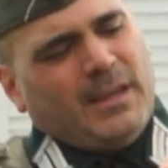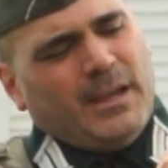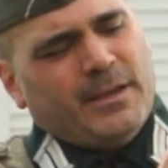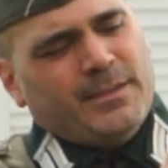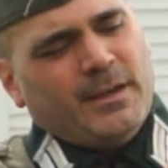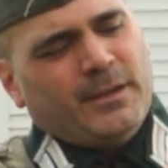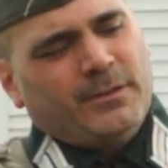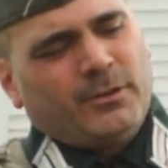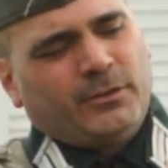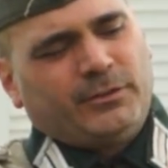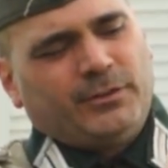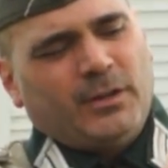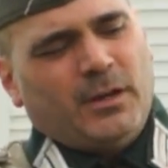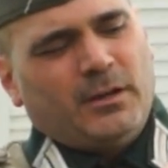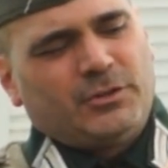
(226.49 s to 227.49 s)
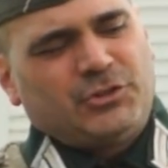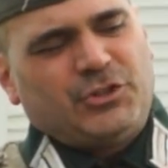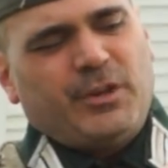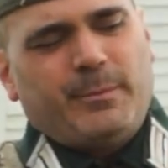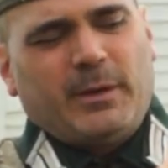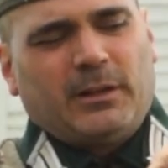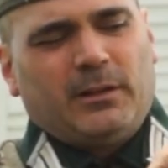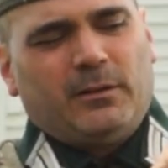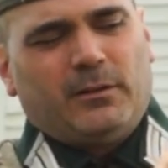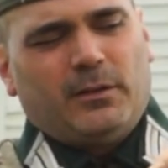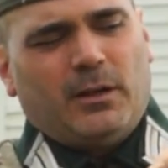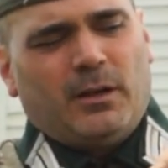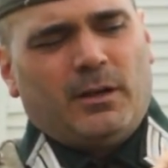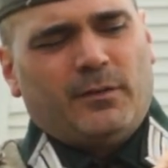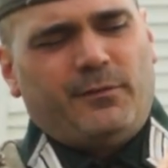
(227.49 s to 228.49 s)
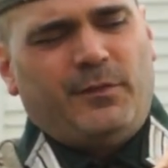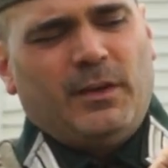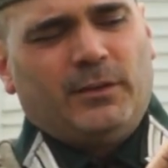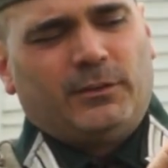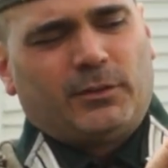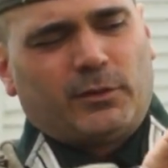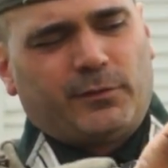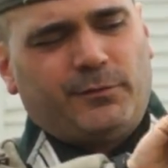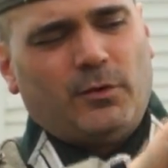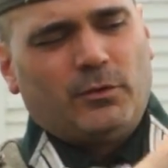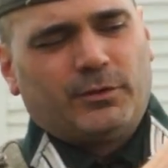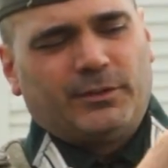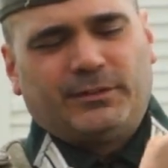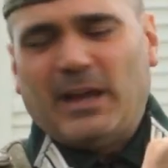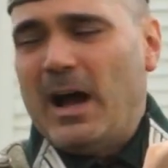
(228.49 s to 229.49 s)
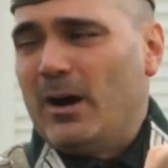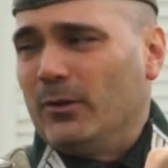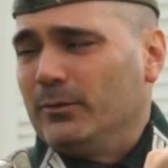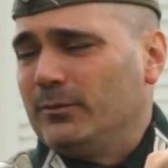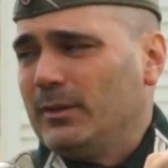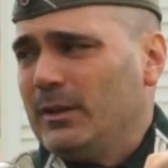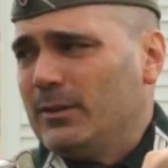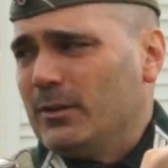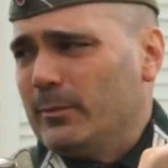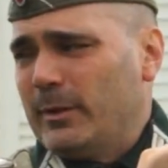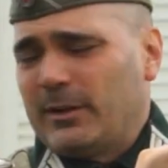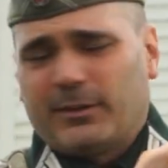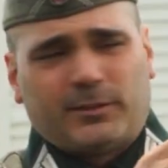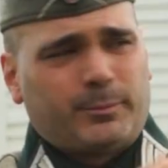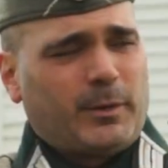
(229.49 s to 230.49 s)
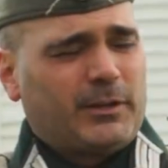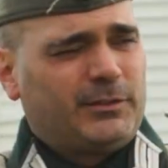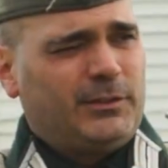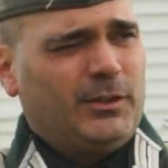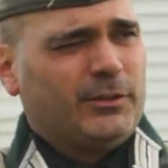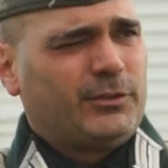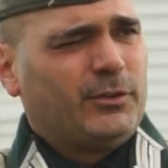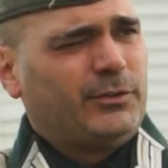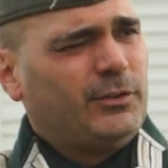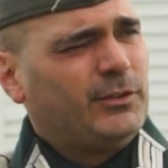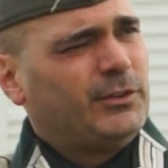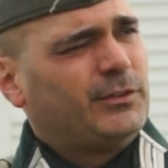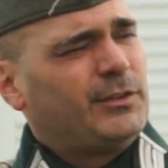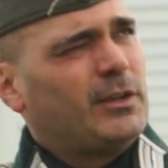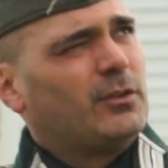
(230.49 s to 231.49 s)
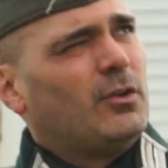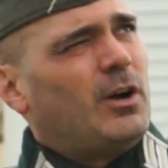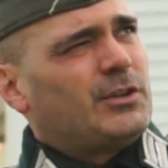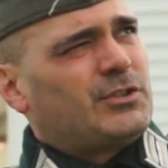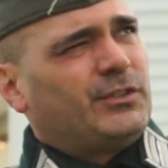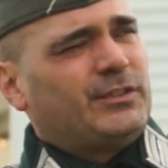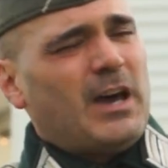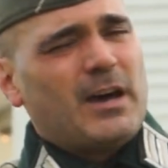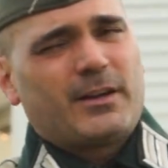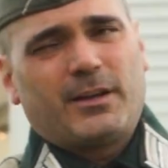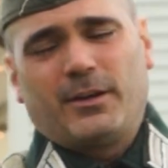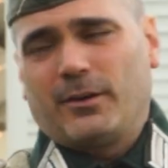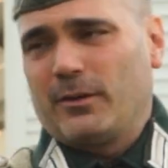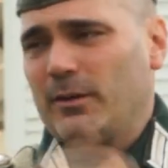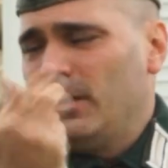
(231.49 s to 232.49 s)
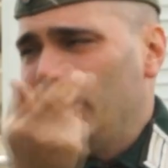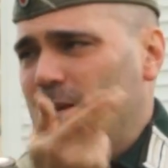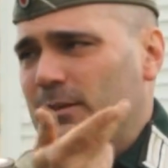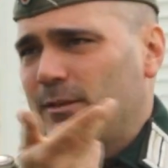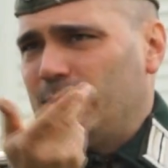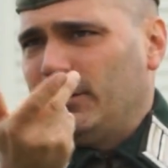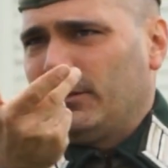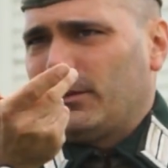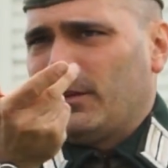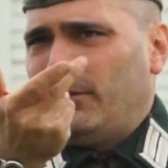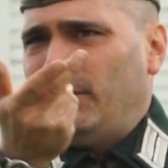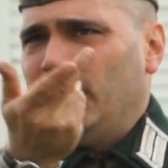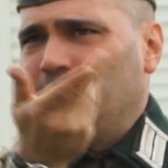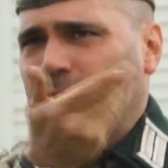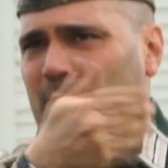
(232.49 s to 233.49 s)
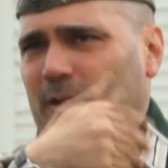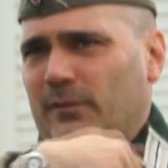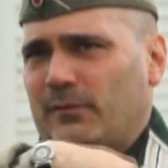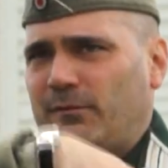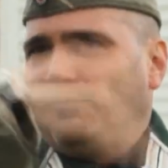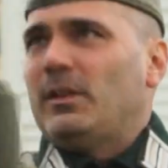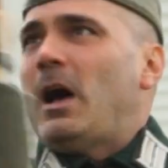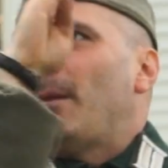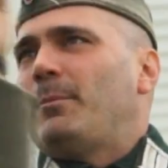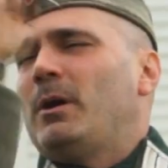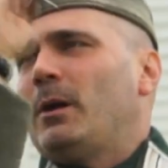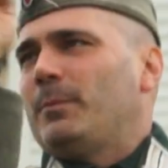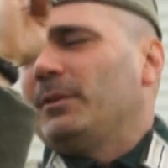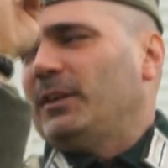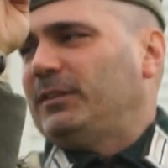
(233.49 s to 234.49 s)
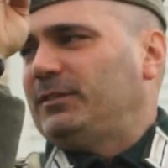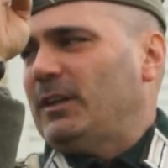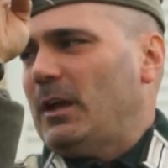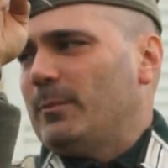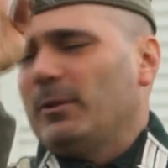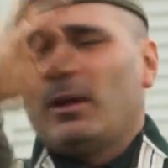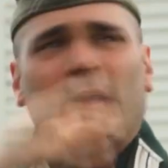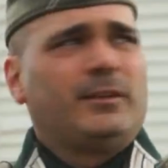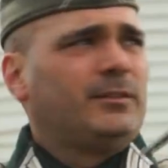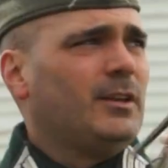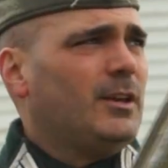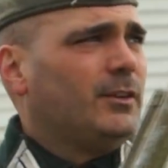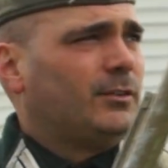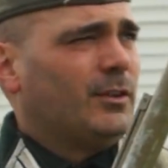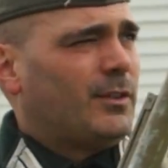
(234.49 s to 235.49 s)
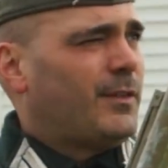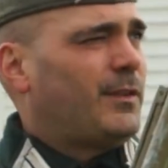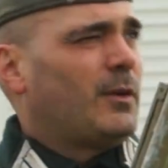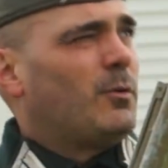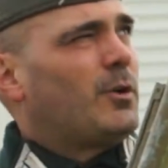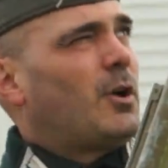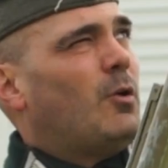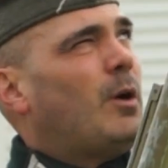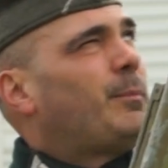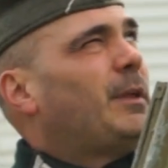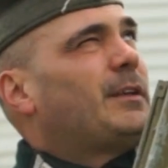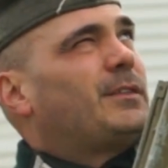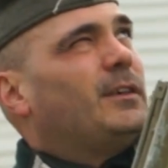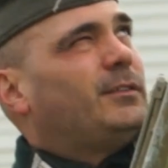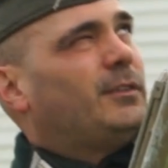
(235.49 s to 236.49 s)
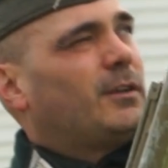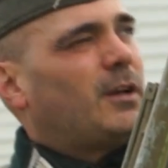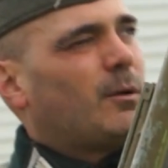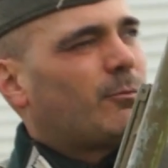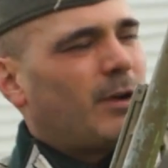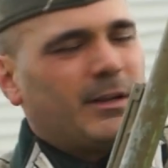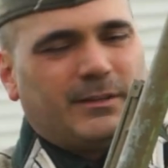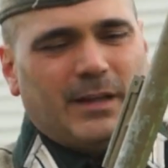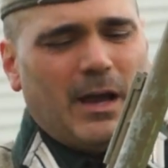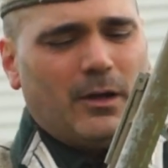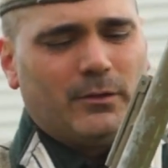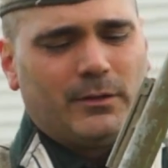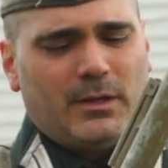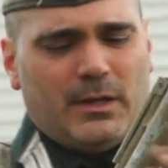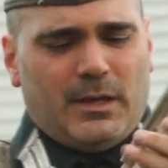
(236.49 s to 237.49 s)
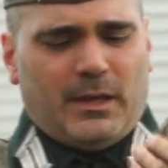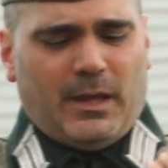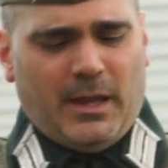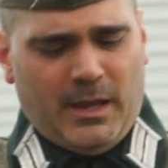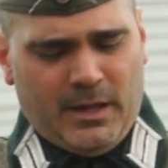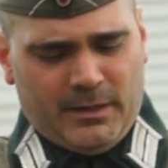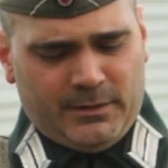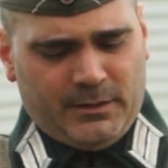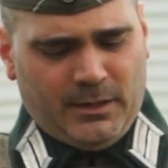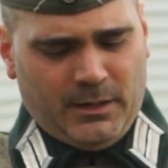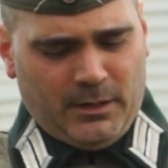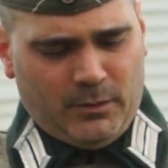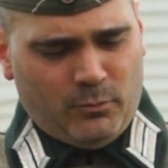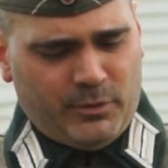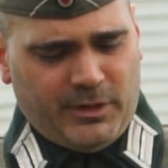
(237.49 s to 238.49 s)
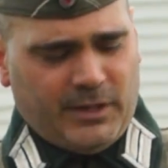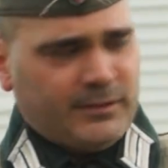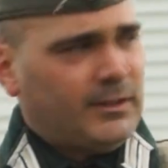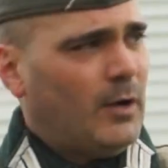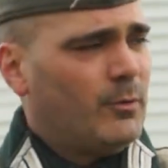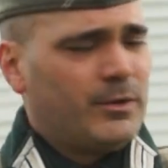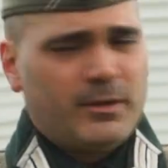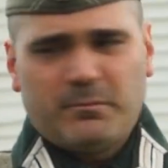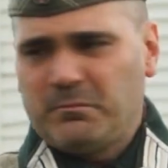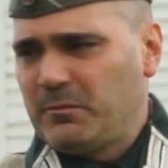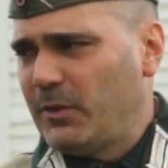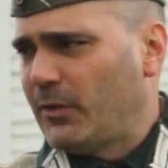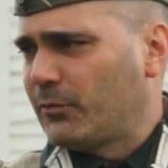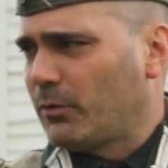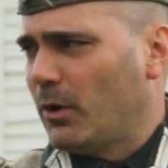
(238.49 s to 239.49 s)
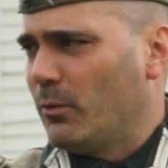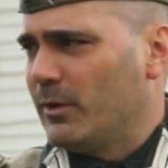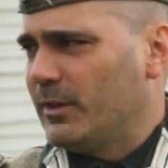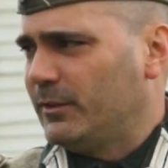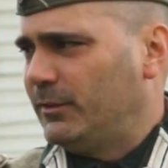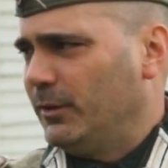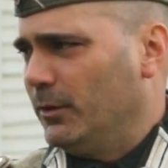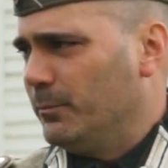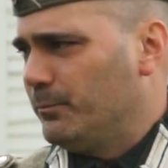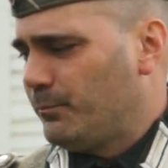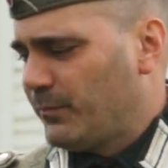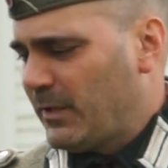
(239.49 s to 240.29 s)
And then there's sheet metal fins that are folded down. They're made out of spring steel. So as soon as this thing launches out of here, the fins like flop up and they stabilize. So the thing will go up like this and come right down. And when you get done with it, you throw away the tube.